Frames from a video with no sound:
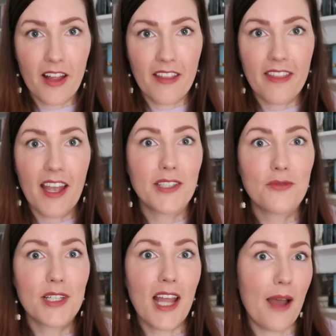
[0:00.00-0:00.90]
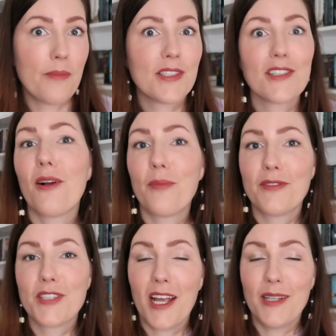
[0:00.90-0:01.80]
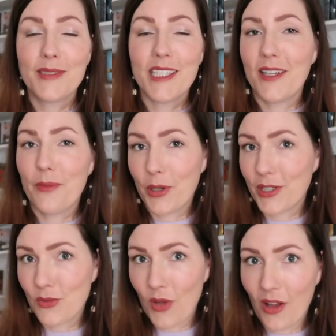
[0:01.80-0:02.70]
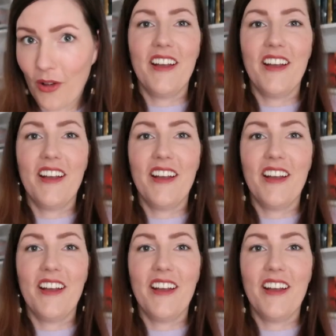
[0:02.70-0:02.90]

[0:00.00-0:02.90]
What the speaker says: And that is what happens a couple of times in the book as well.